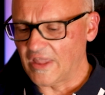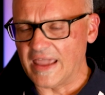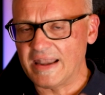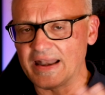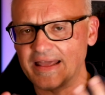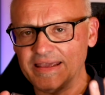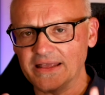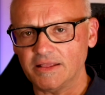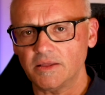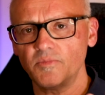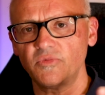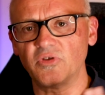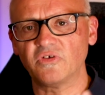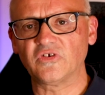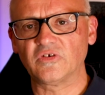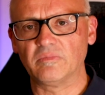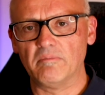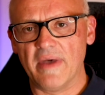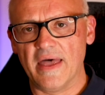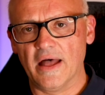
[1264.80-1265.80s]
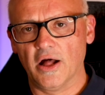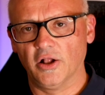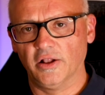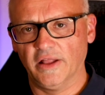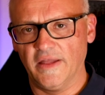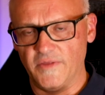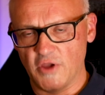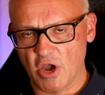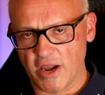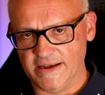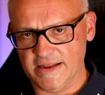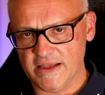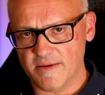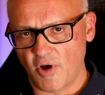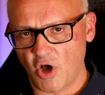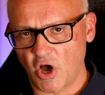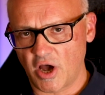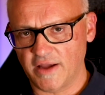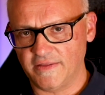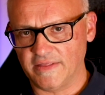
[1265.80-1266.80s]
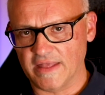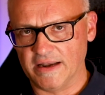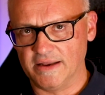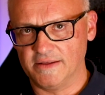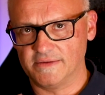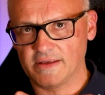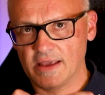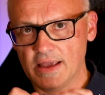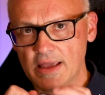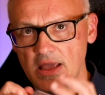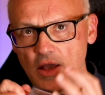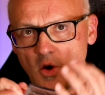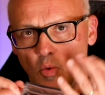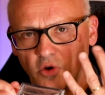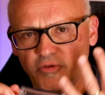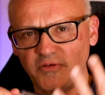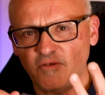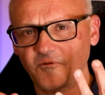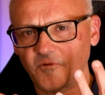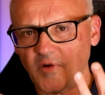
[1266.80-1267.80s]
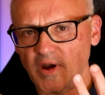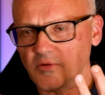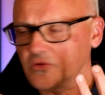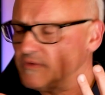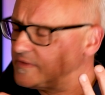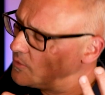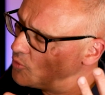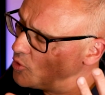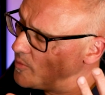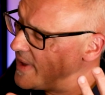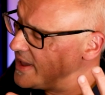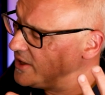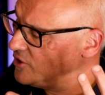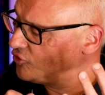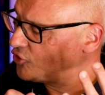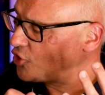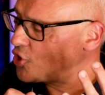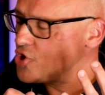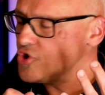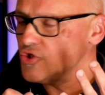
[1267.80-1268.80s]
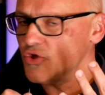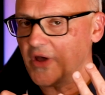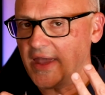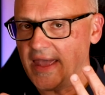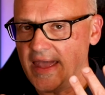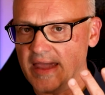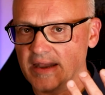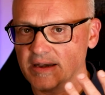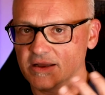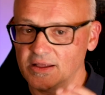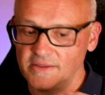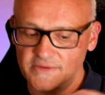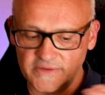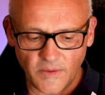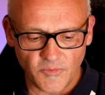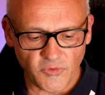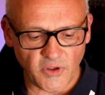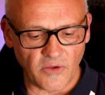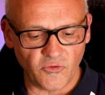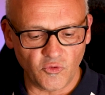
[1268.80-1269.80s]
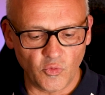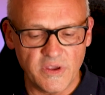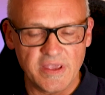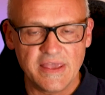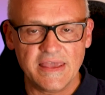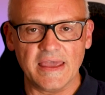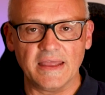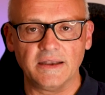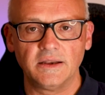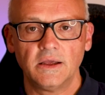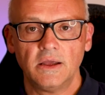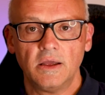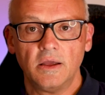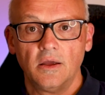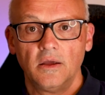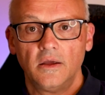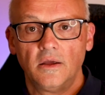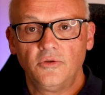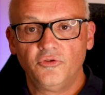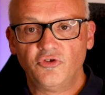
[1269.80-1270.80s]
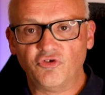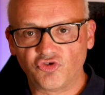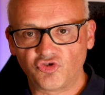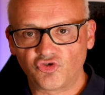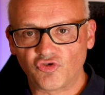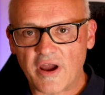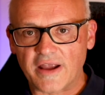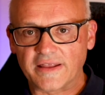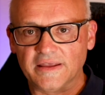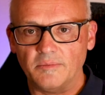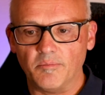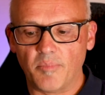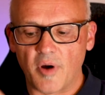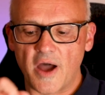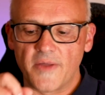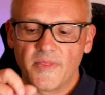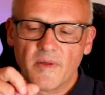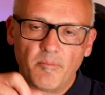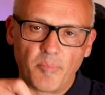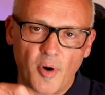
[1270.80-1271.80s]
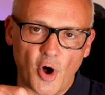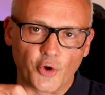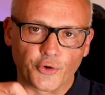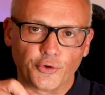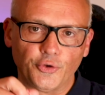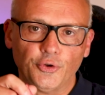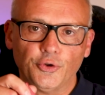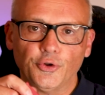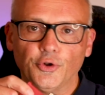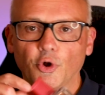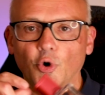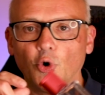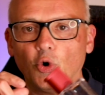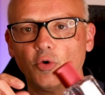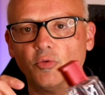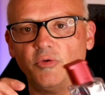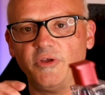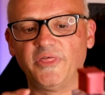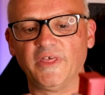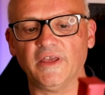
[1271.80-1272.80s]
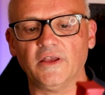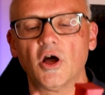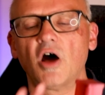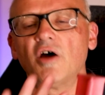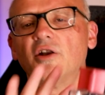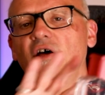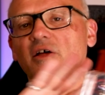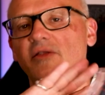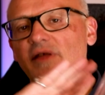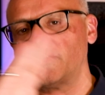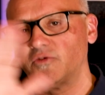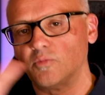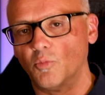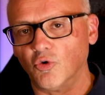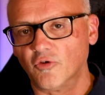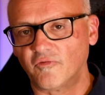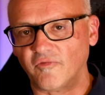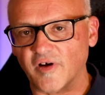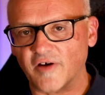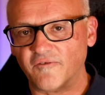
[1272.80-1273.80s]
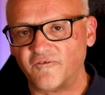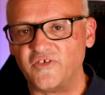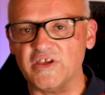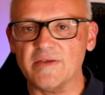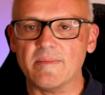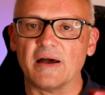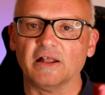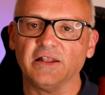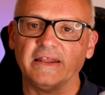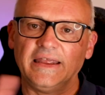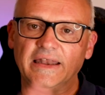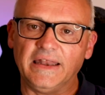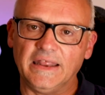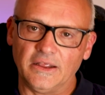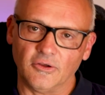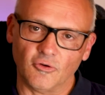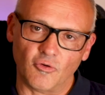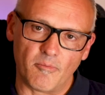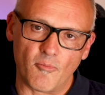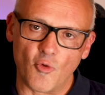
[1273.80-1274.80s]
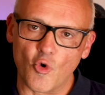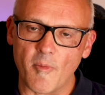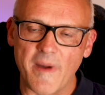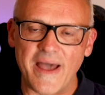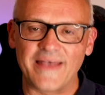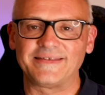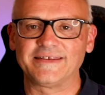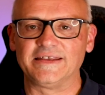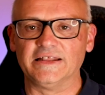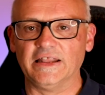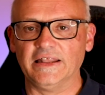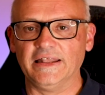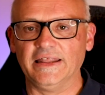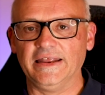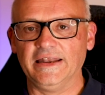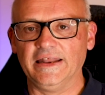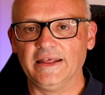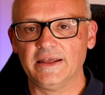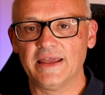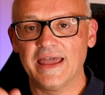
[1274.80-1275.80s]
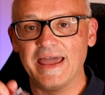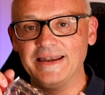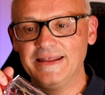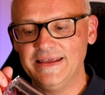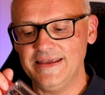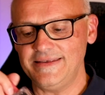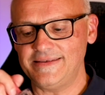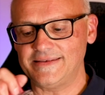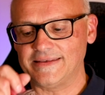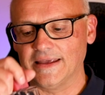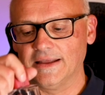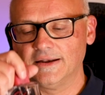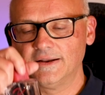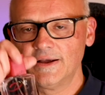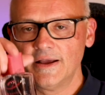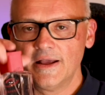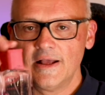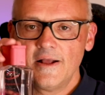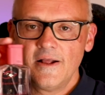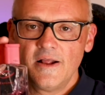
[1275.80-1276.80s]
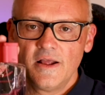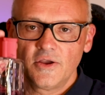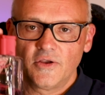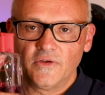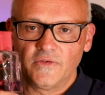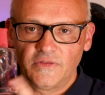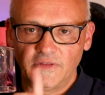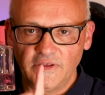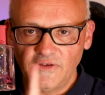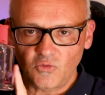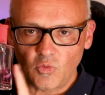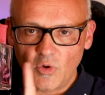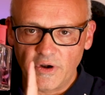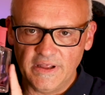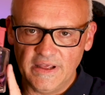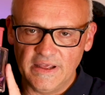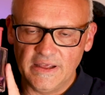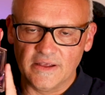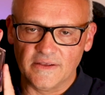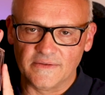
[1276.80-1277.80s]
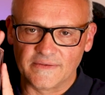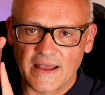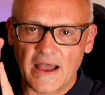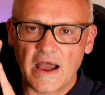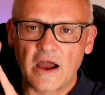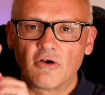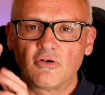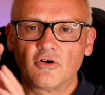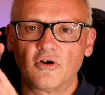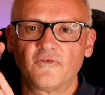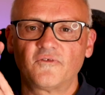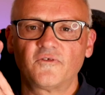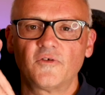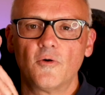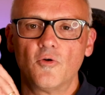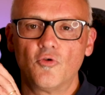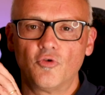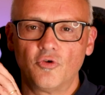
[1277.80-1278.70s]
and I get them to smell. And the idea behind that is, what's a fragrance that will make you turn your head? And sometimes we get distracted by the bottle, or we think, oh no, that's more of a female leaning or more masculine leaning. And he said, because this one here is ZAHAROFF